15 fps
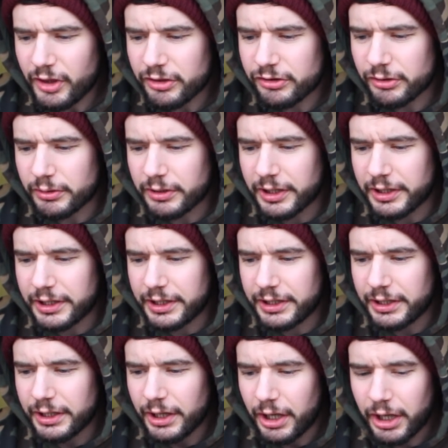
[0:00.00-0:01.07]
So
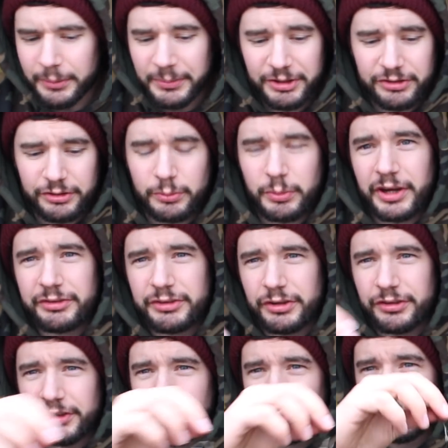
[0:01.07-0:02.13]
clearly, this is a
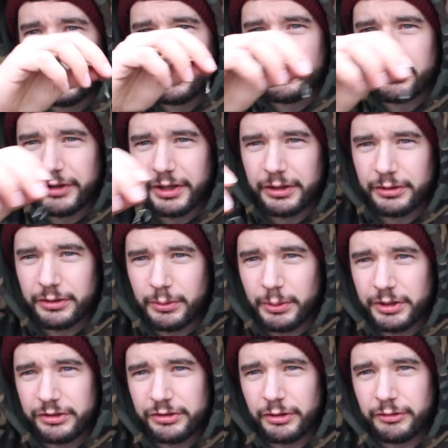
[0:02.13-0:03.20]
wafter, so that would have gone down
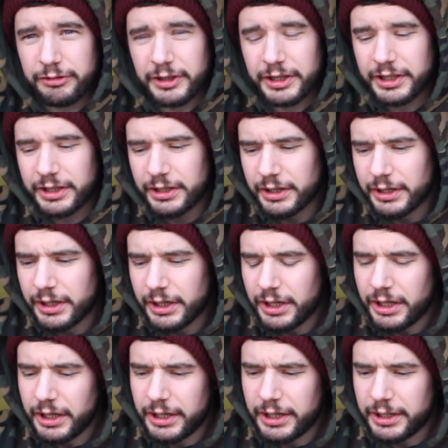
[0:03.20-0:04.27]
quite softly,
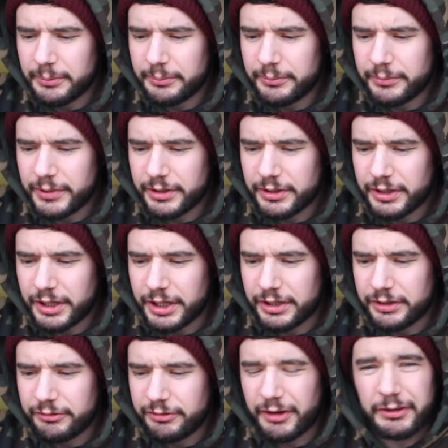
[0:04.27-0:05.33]

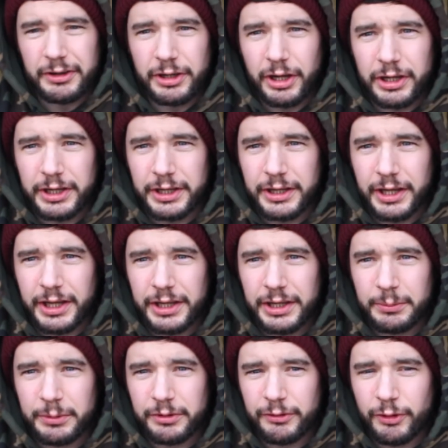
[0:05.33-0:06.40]
and very unlikely that
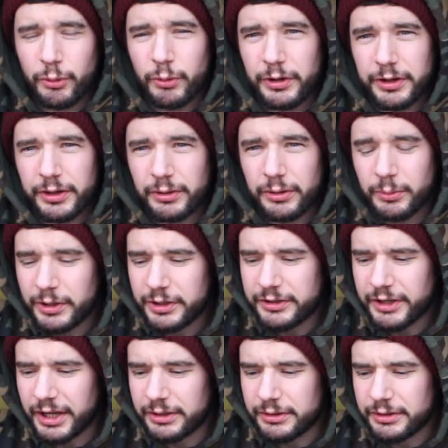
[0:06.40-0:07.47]
it would have caught anything on the way
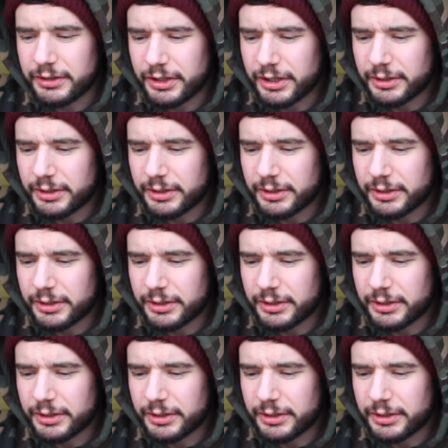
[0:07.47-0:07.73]
down.